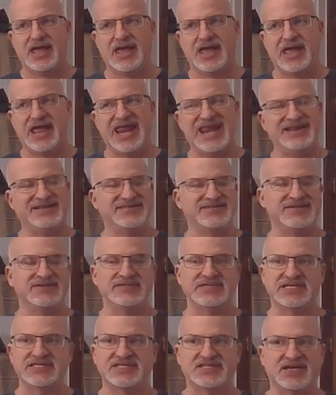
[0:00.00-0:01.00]
And as soon as
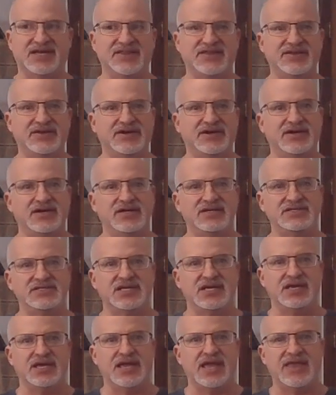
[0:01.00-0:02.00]
I saw the dogs
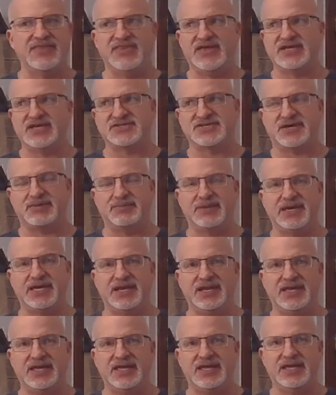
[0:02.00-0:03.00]
and they saw
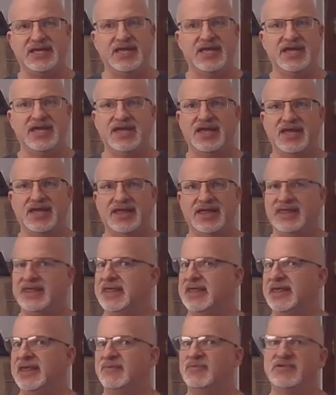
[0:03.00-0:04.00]
Manny,
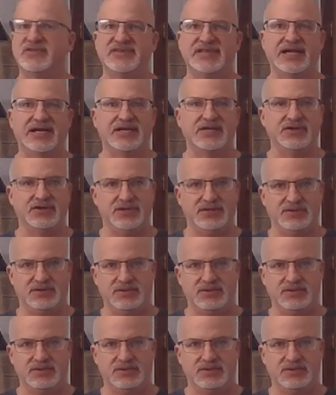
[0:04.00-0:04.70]
it was not good.